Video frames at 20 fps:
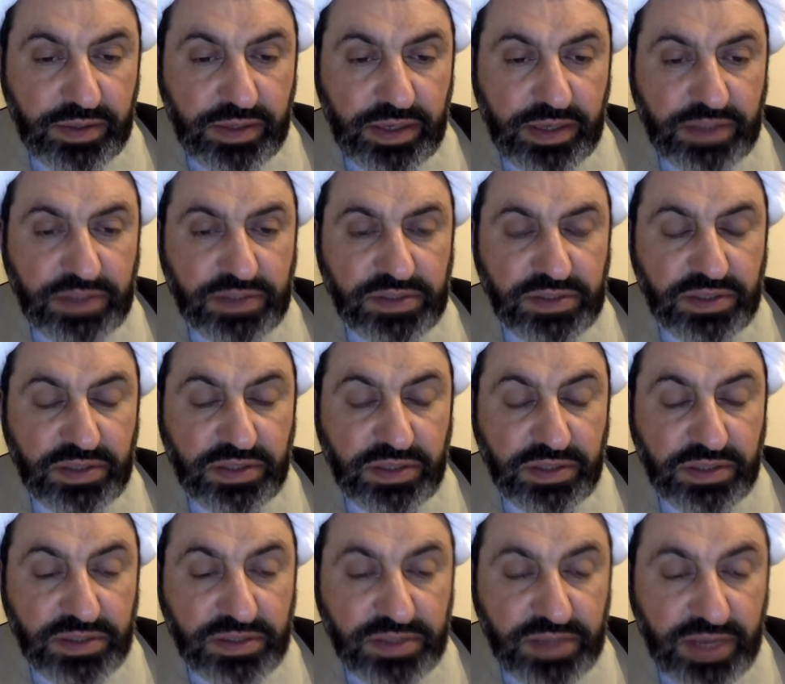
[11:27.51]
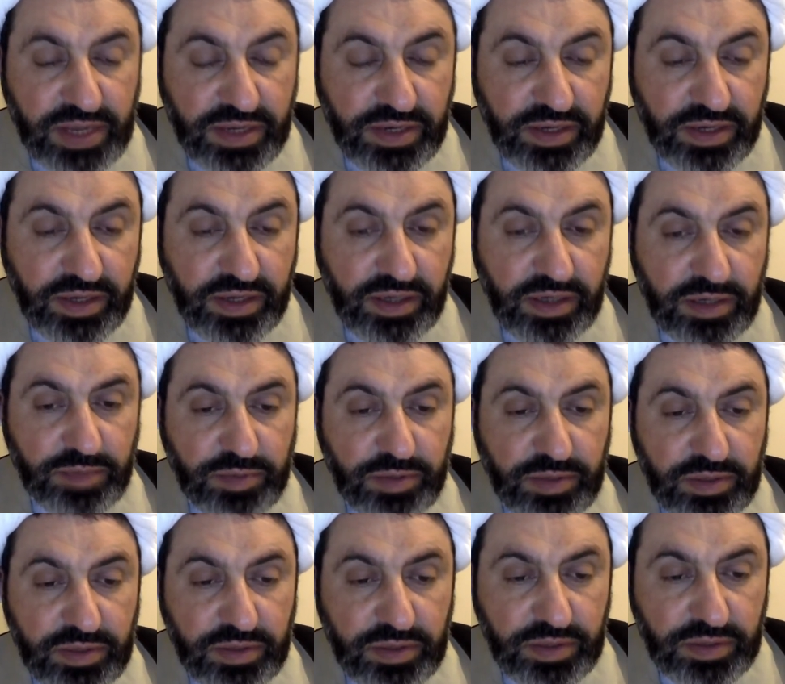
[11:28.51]
excellence and help
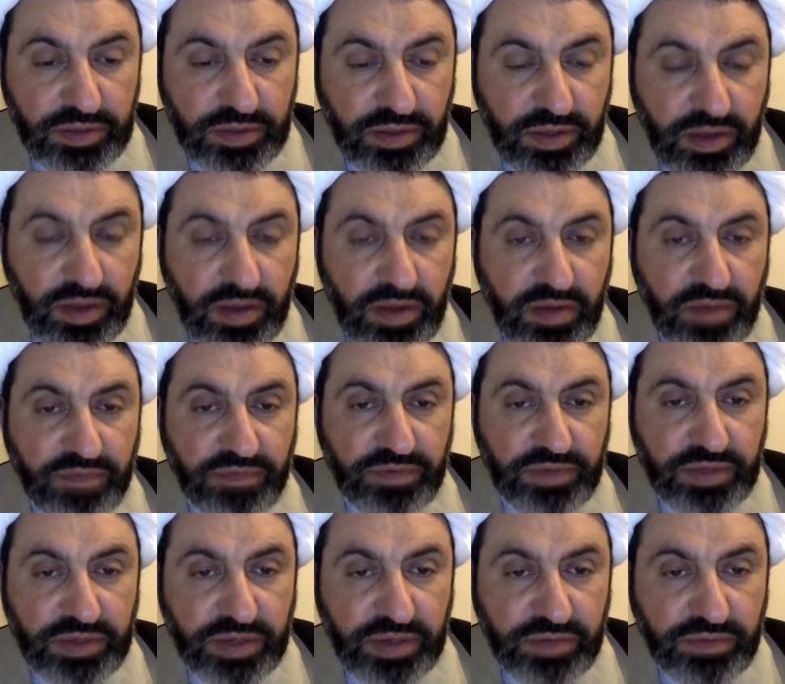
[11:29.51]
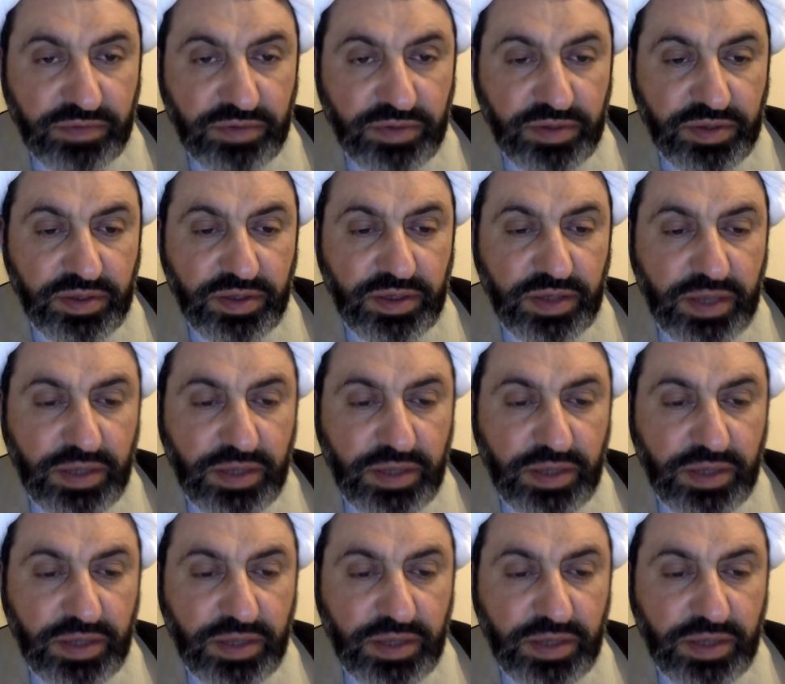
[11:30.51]
and love and everything,